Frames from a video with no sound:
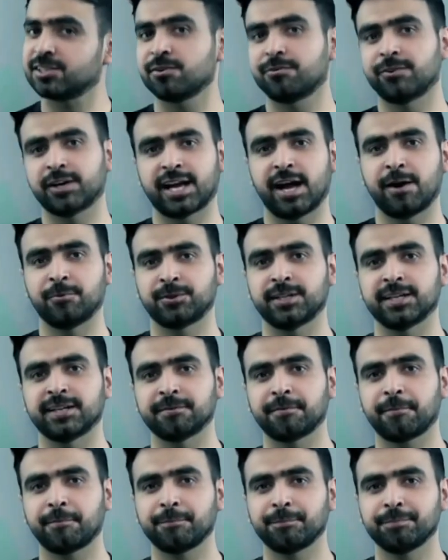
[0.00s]
of accounting.
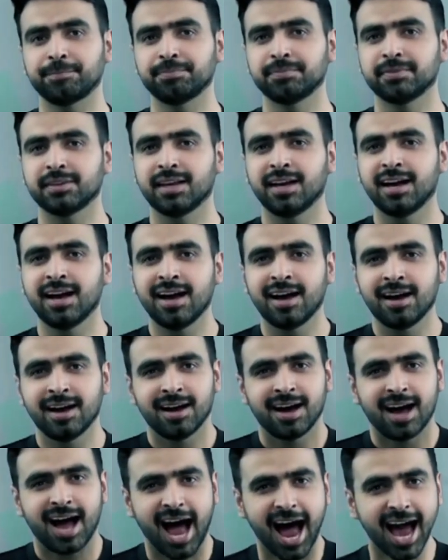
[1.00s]

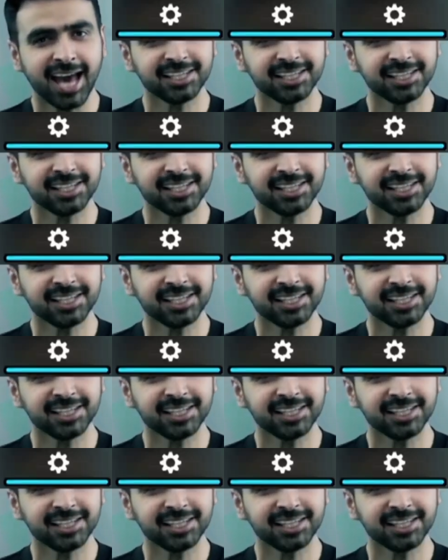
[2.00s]
I